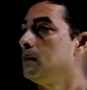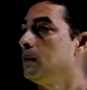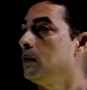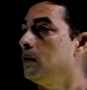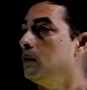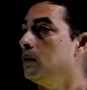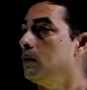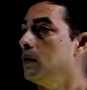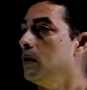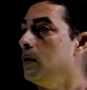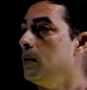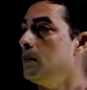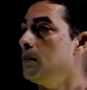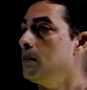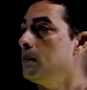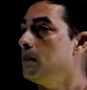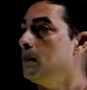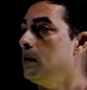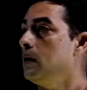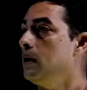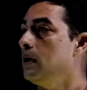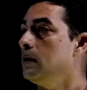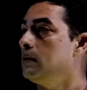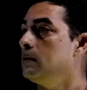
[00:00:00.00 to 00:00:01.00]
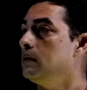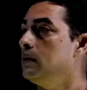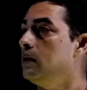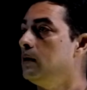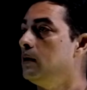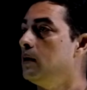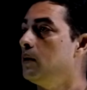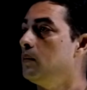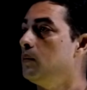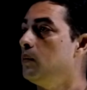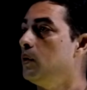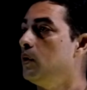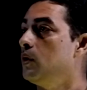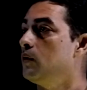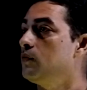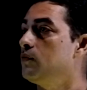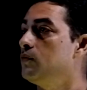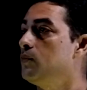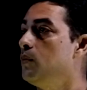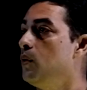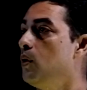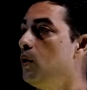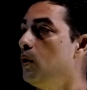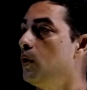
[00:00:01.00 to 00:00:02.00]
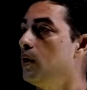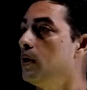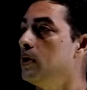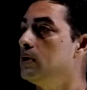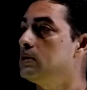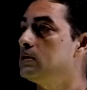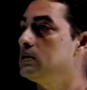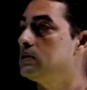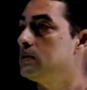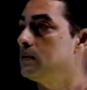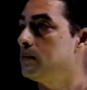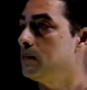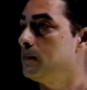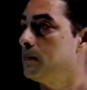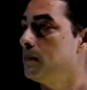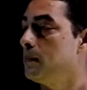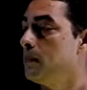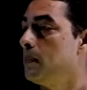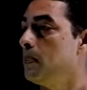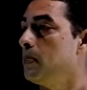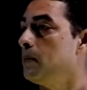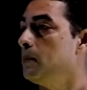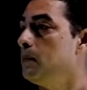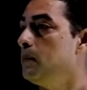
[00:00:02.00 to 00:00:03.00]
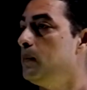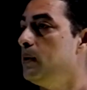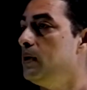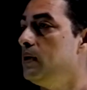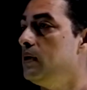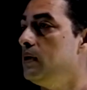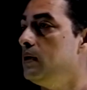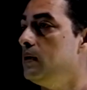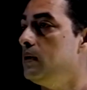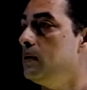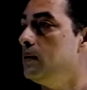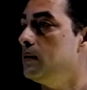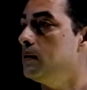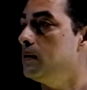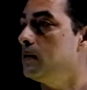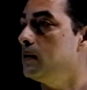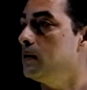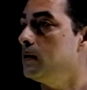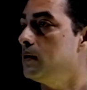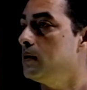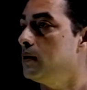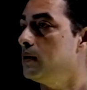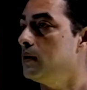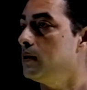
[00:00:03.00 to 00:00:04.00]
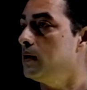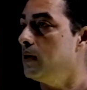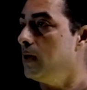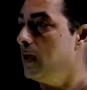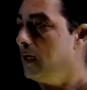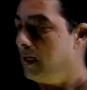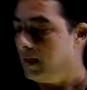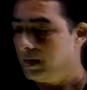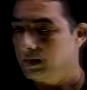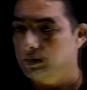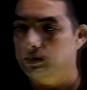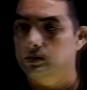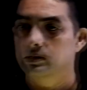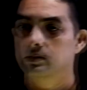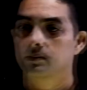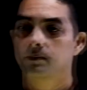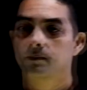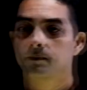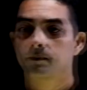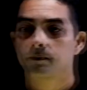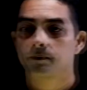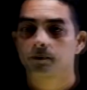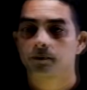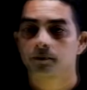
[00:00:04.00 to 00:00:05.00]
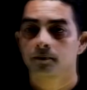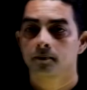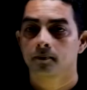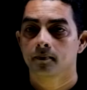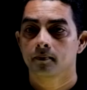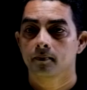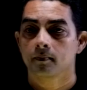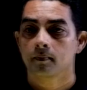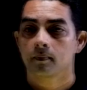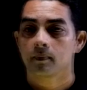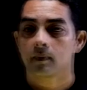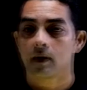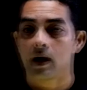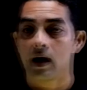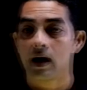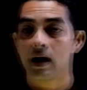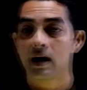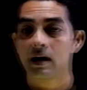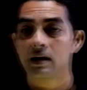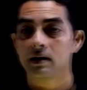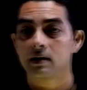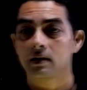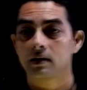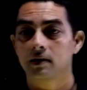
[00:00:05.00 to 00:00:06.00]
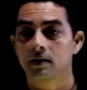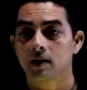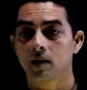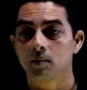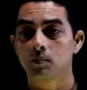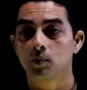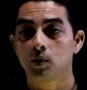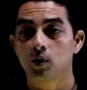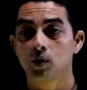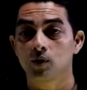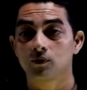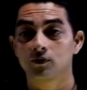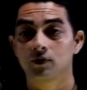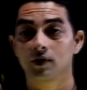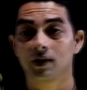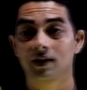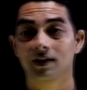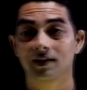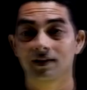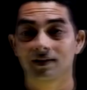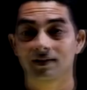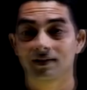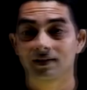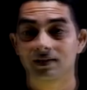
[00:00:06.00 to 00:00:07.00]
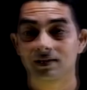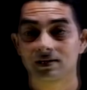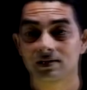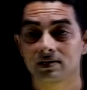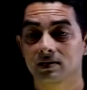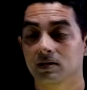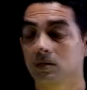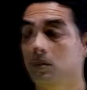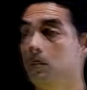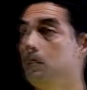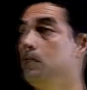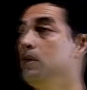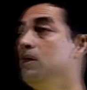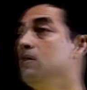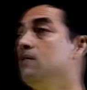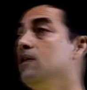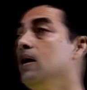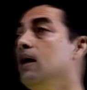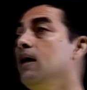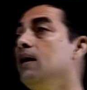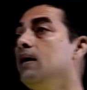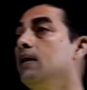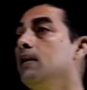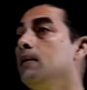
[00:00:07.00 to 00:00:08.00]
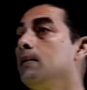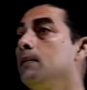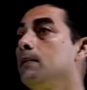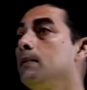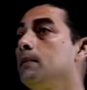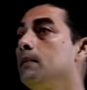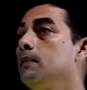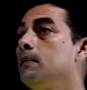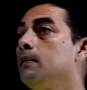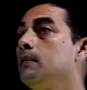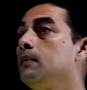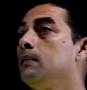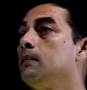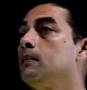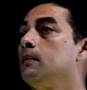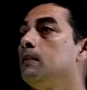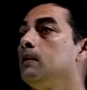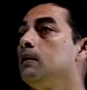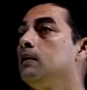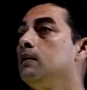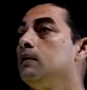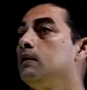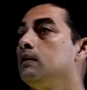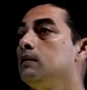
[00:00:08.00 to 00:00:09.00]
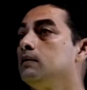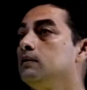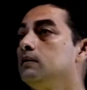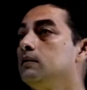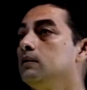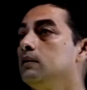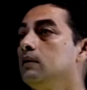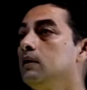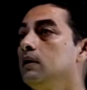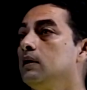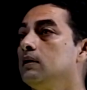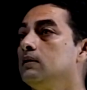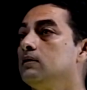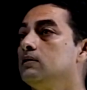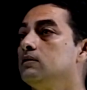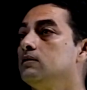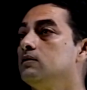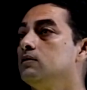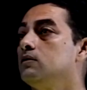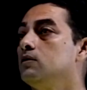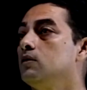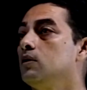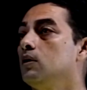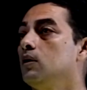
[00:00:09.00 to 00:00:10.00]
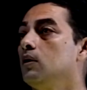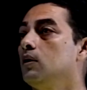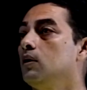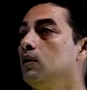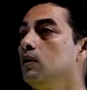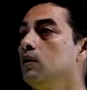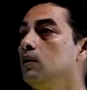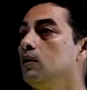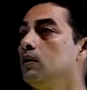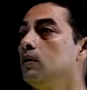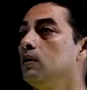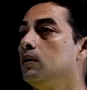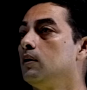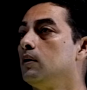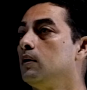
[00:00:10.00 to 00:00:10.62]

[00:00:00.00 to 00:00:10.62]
okay, let the number of boys be X and number of girls be Y. So let's draw